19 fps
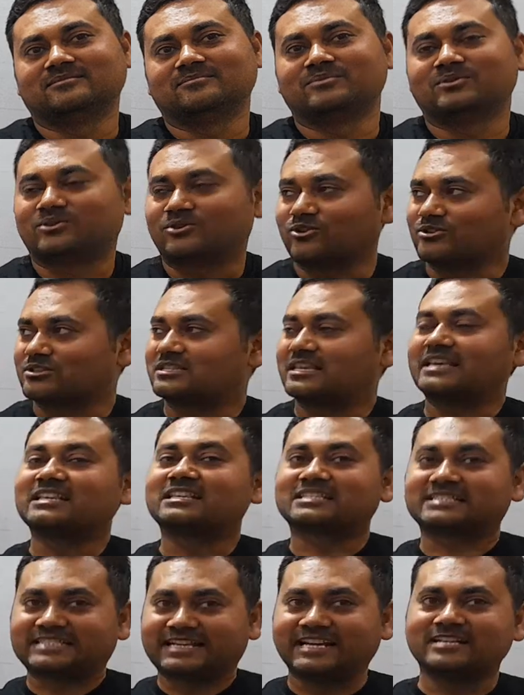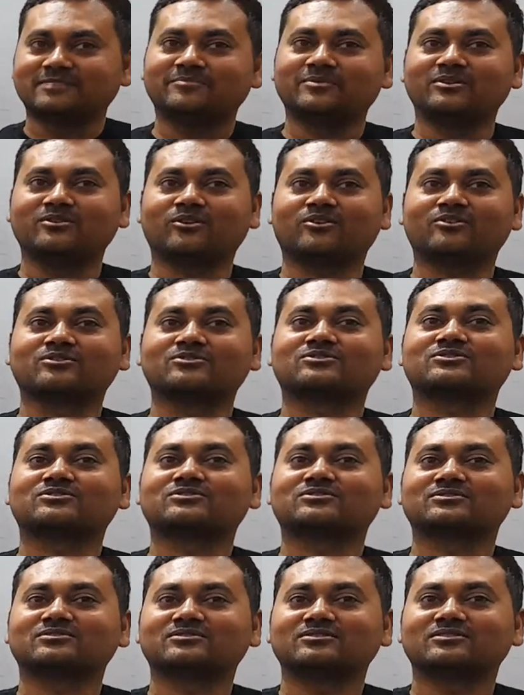because the state
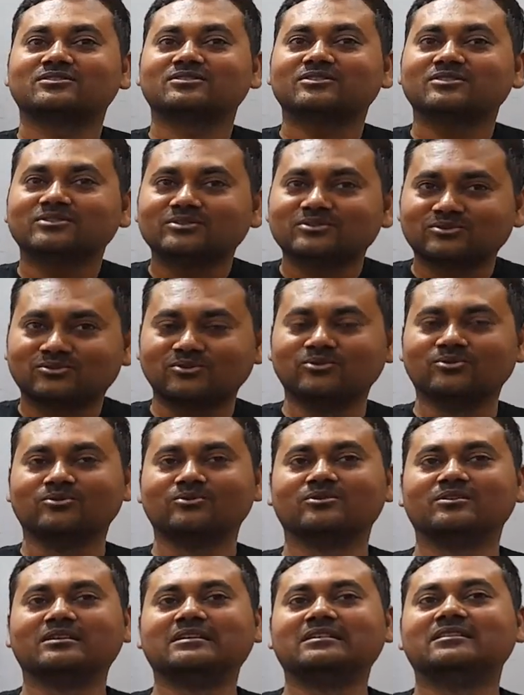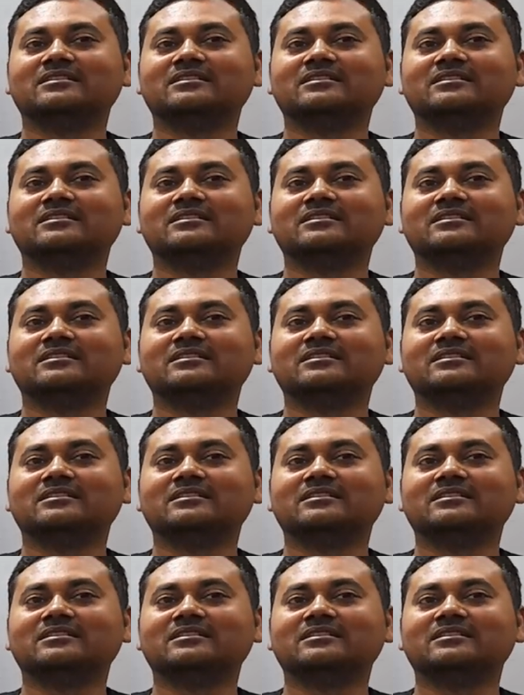belongs to